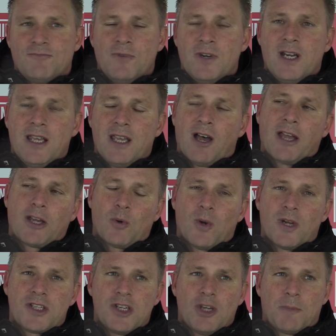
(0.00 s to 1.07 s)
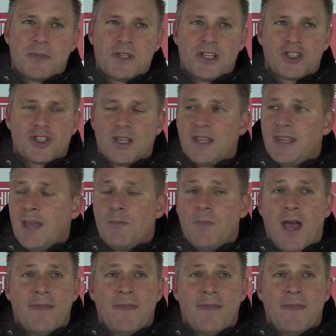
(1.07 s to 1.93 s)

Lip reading: really high quality opposition, and